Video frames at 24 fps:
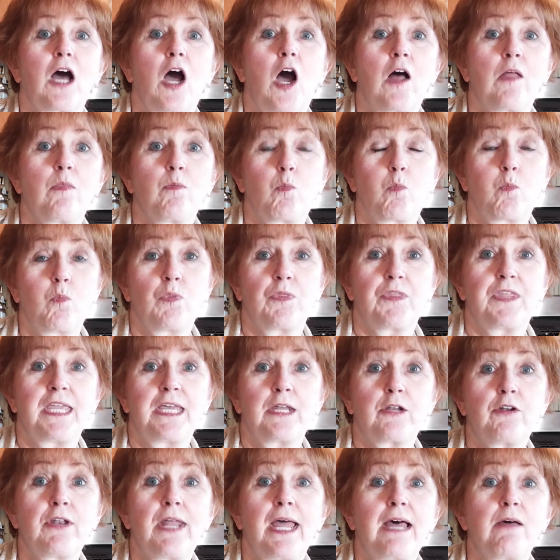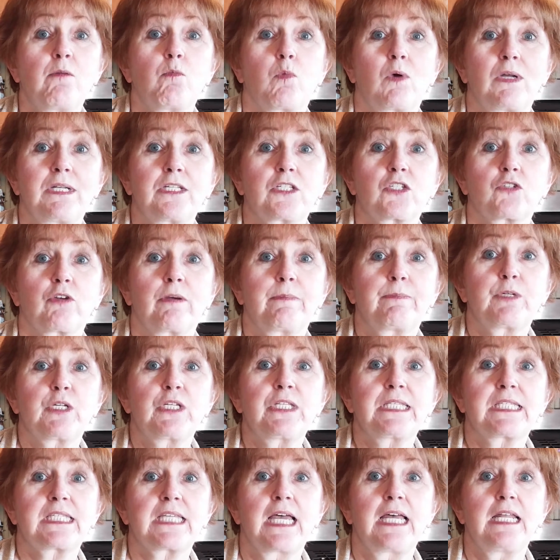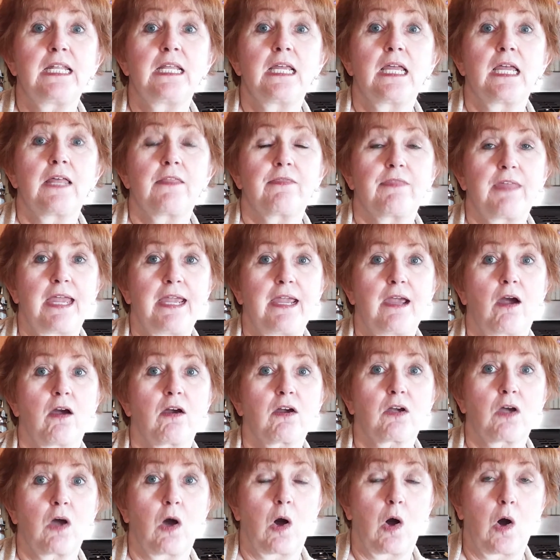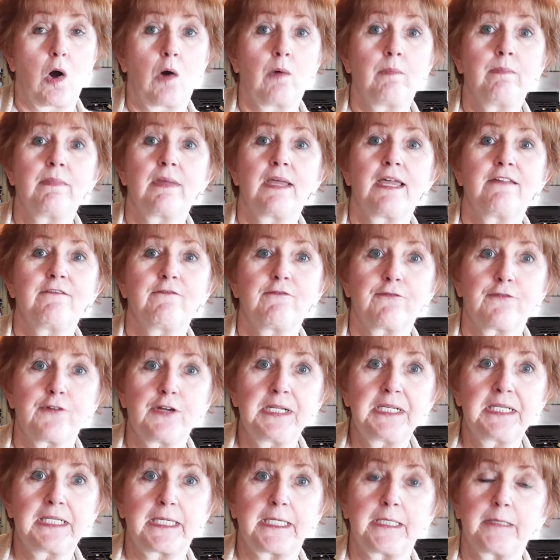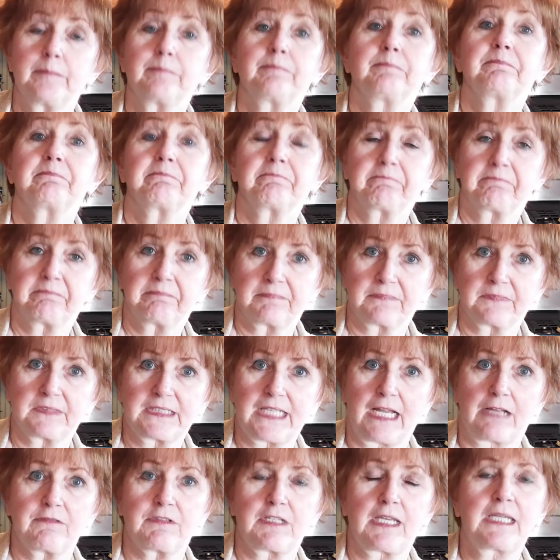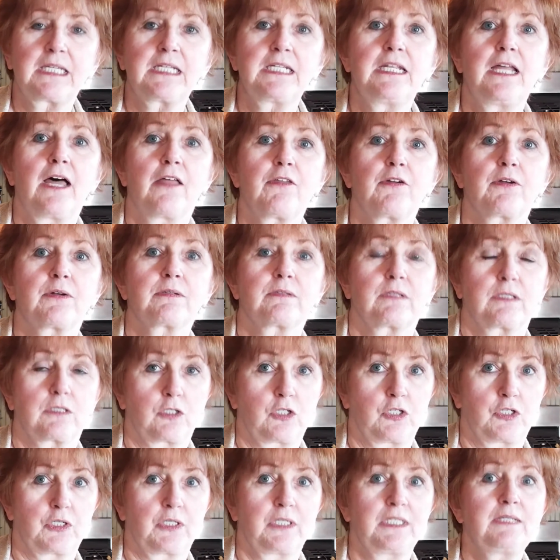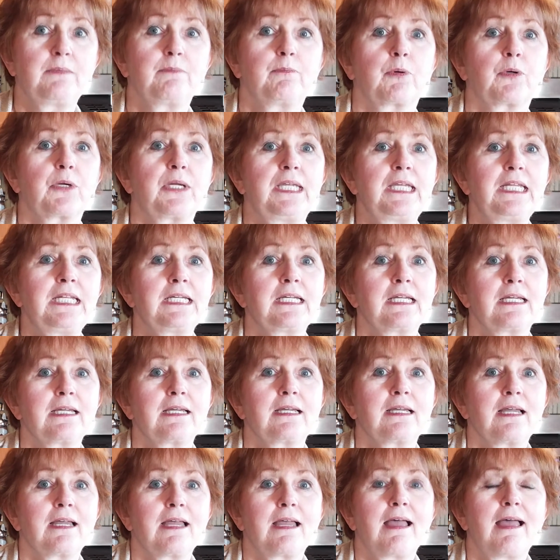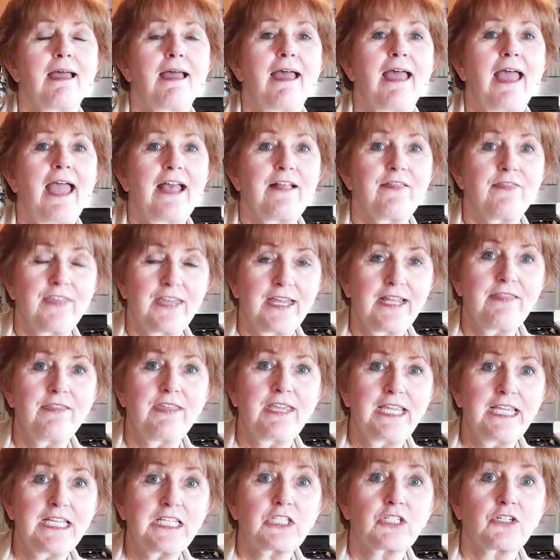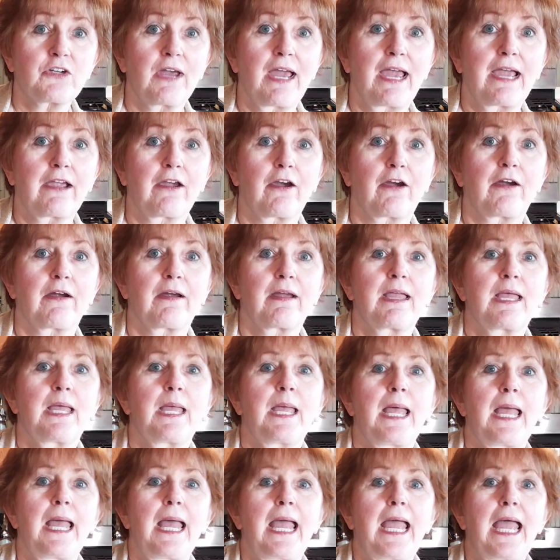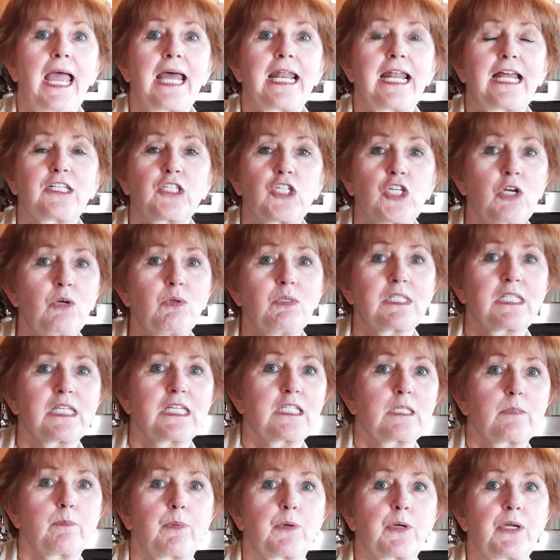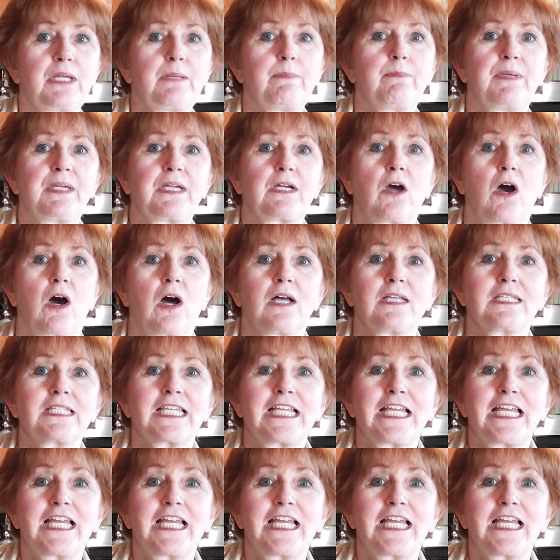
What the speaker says: on the internet, one description said they are calm and friendly. Sounds like another good breed. And then the Easter Egger. And I chose this breed because